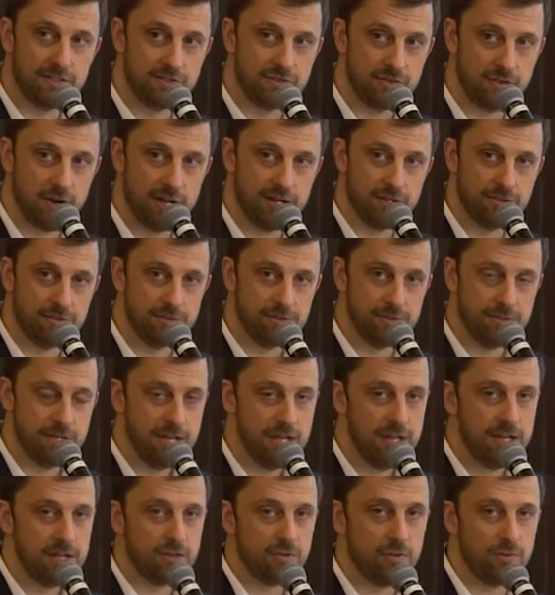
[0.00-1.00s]
to try to
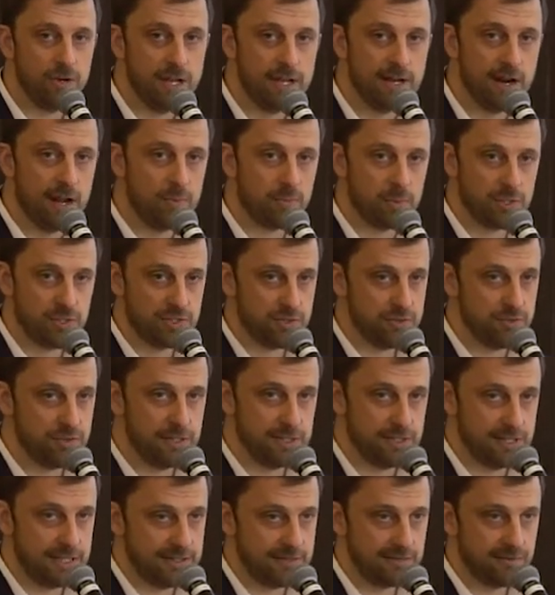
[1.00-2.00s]
create
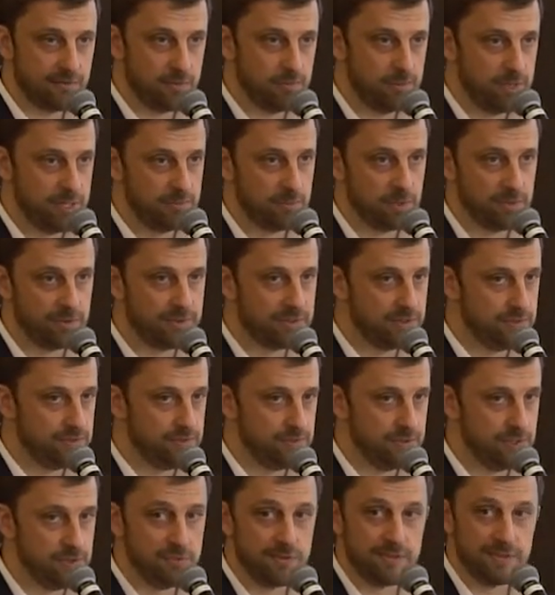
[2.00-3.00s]
opportunities for people to
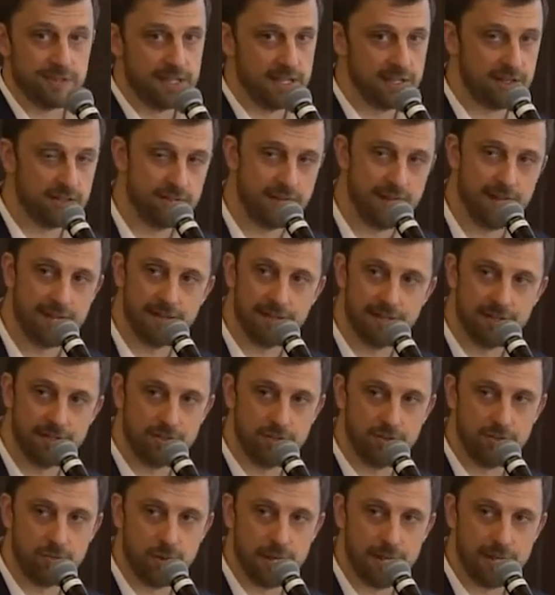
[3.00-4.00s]
use the internet in
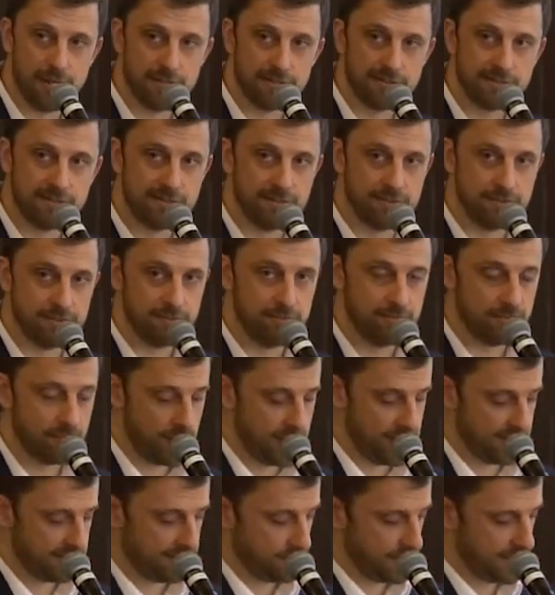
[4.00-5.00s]
new ways to raise